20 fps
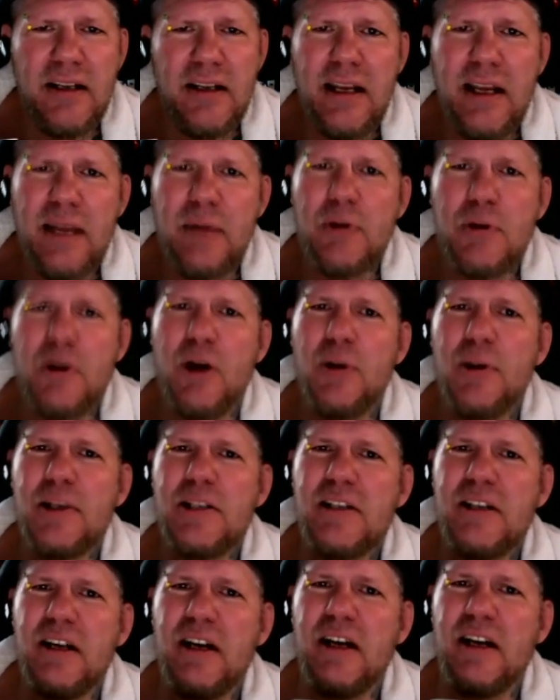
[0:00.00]
he would
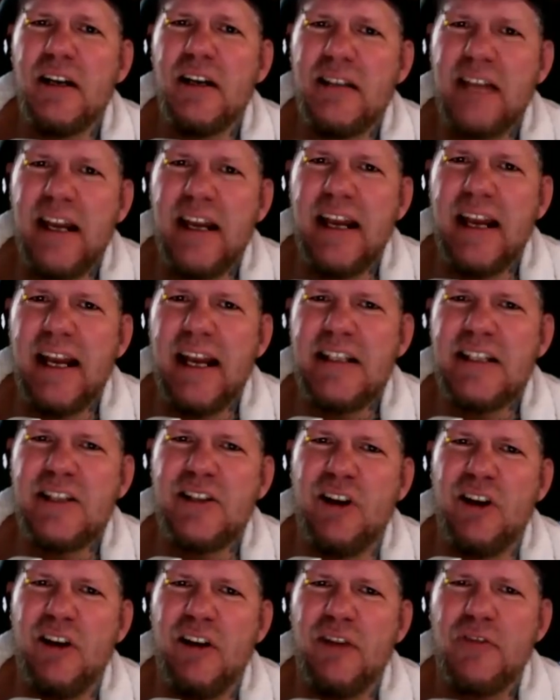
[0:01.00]
always take
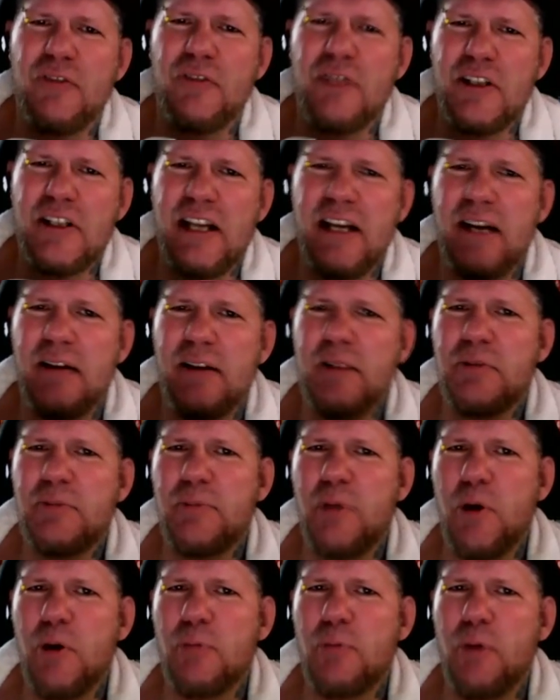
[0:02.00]
S's off because
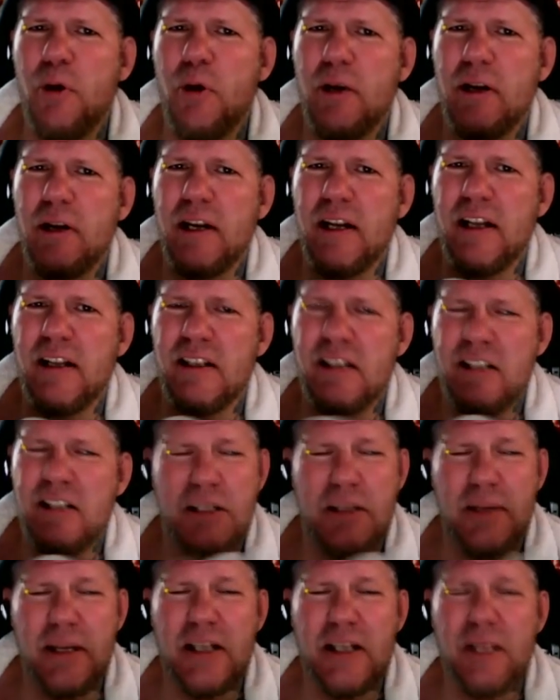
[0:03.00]
spoke broken English.
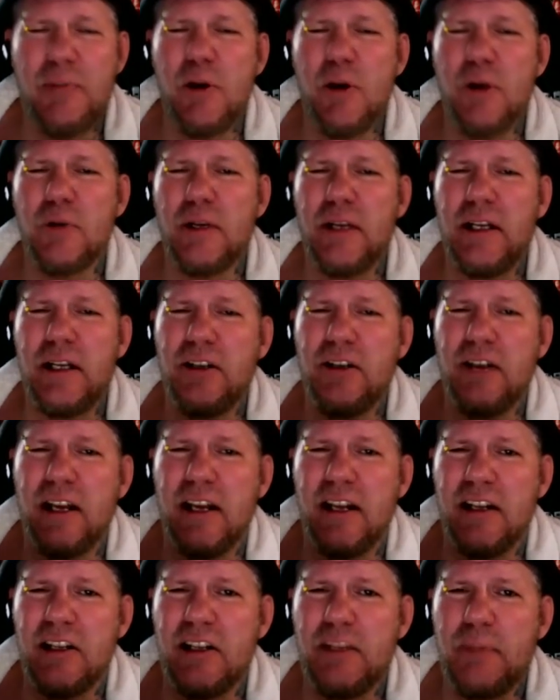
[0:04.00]
He spoke really good
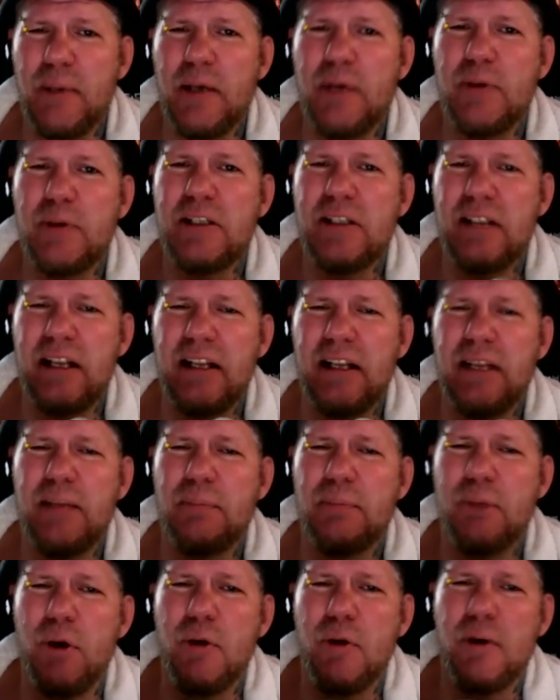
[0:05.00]
English, but it was slightly
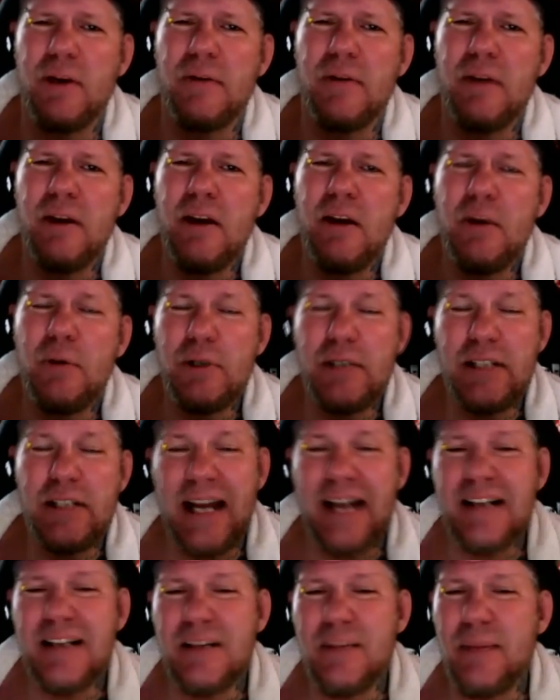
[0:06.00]
broken, which
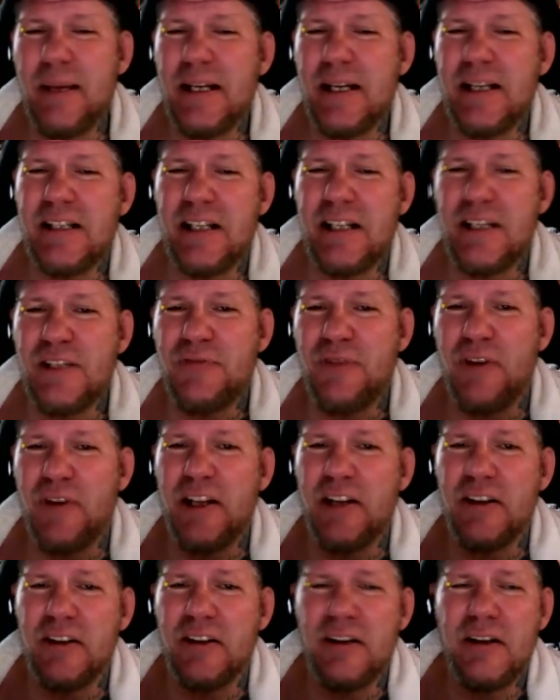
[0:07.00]
actually makes things
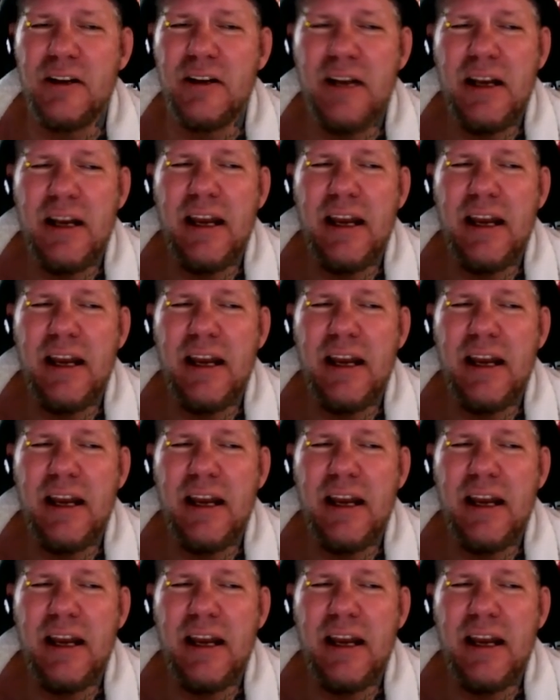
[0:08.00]
funnier.